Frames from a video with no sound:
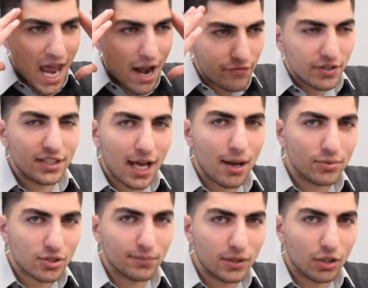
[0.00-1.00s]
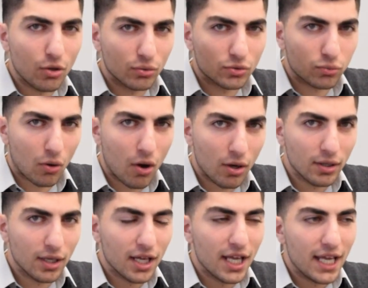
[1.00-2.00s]
Every time something goes
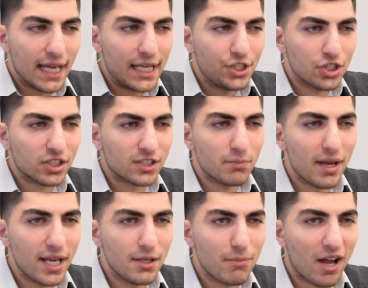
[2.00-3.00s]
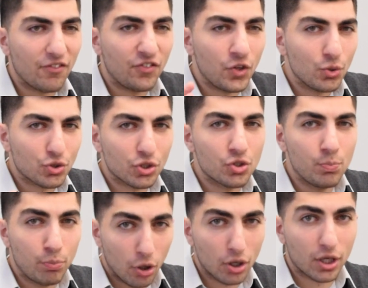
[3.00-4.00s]
wrong, it just made my future
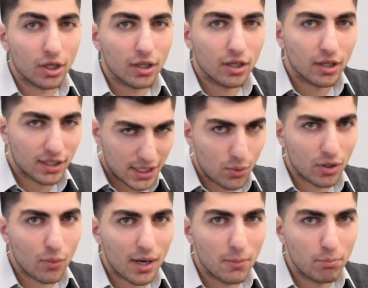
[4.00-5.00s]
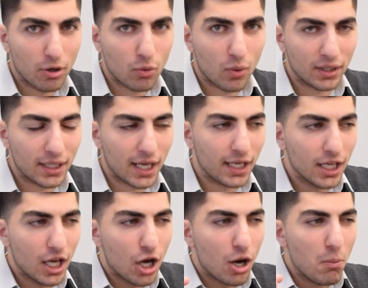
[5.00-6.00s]
book, because I want to write a book one day,
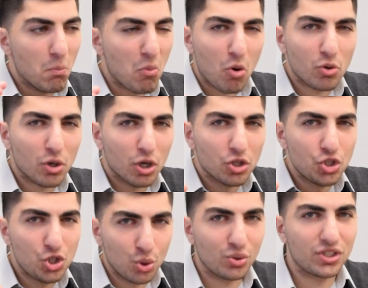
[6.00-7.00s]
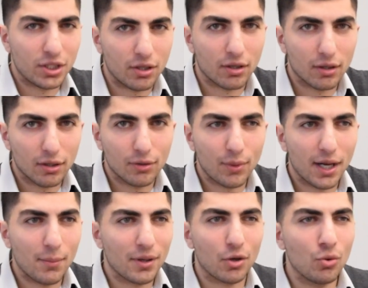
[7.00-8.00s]
more juicier,
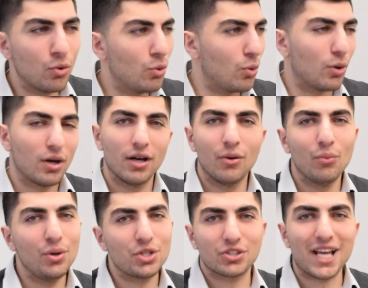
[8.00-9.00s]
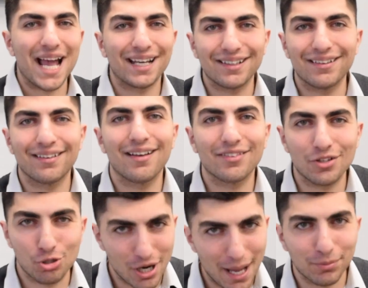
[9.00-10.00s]
right? I'm like, ooh, we just added another
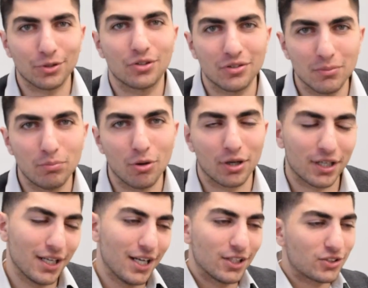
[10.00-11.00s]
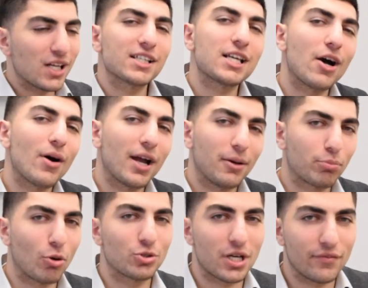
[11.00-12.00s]
chapter to the book. So that's how I
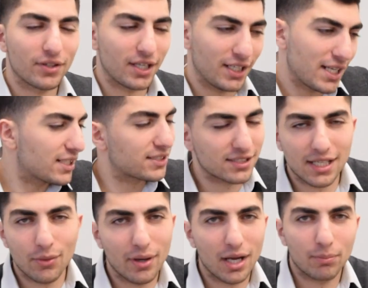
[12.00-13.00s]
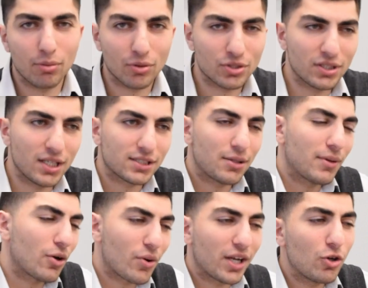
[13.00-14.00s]
approach everything, and that's the same way I approach this. I'm
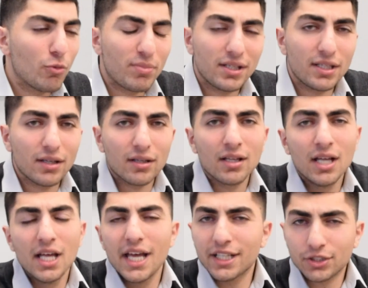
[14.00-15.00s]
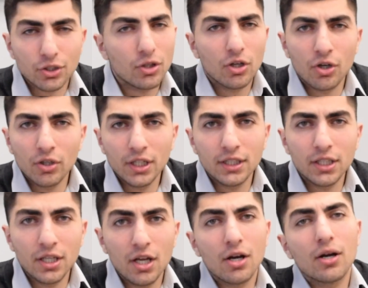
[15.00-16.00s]
like, okay, no big deal. It's still early in the
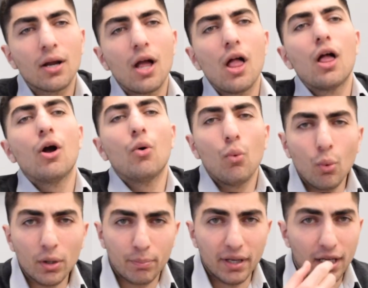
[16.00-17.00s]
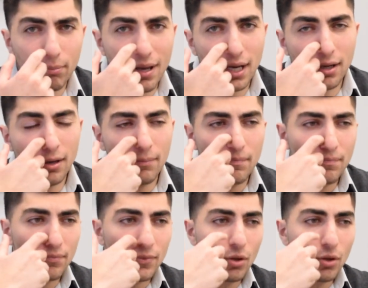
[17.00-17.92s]
year. We'll pick it back up.